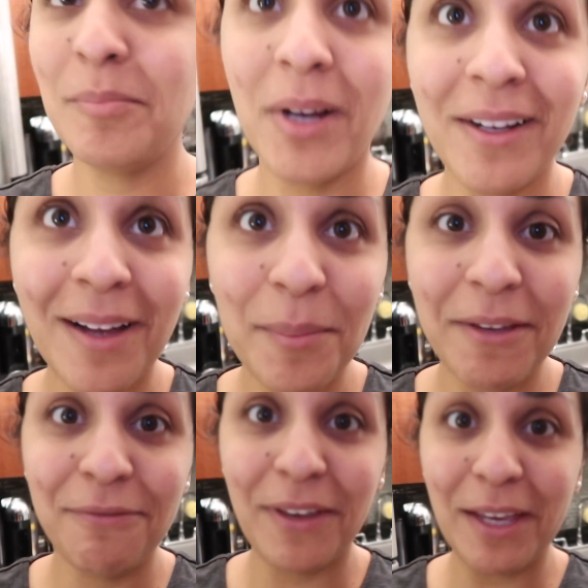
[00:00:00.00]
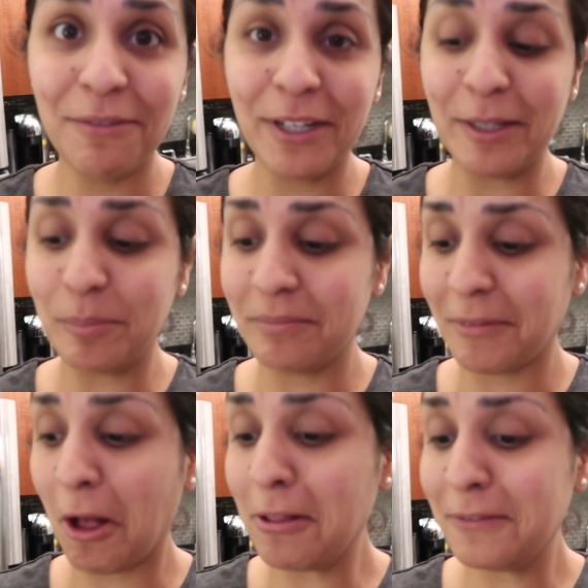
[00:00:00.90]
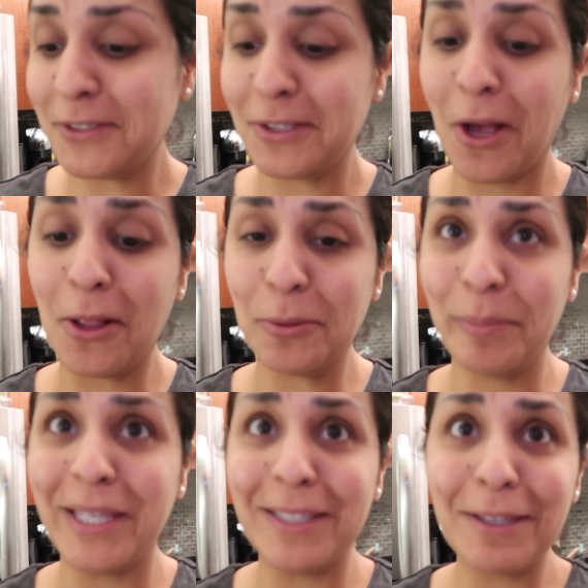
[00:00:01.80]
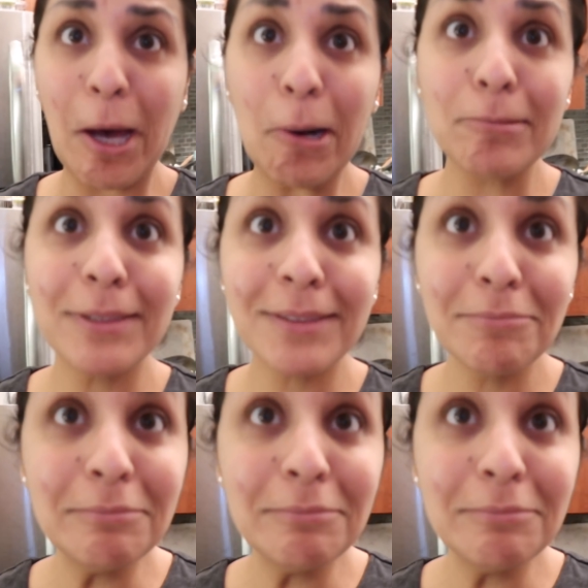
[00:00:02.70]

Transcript: Bart got my favorite olives and jalapenos.